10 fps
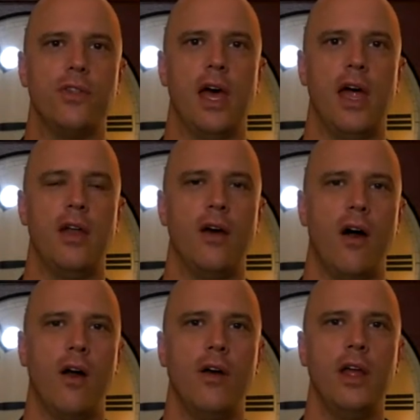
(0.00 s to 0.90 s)
that
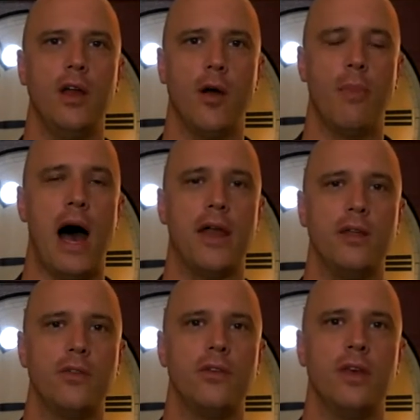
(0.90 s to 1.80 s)
are in our
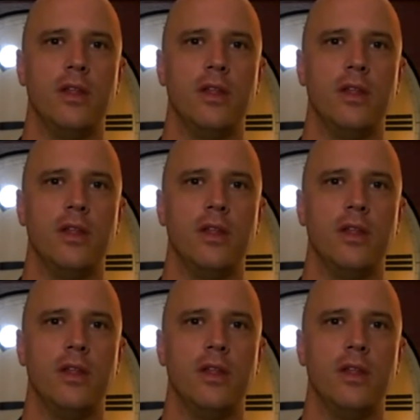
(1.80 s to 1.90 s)
bodies,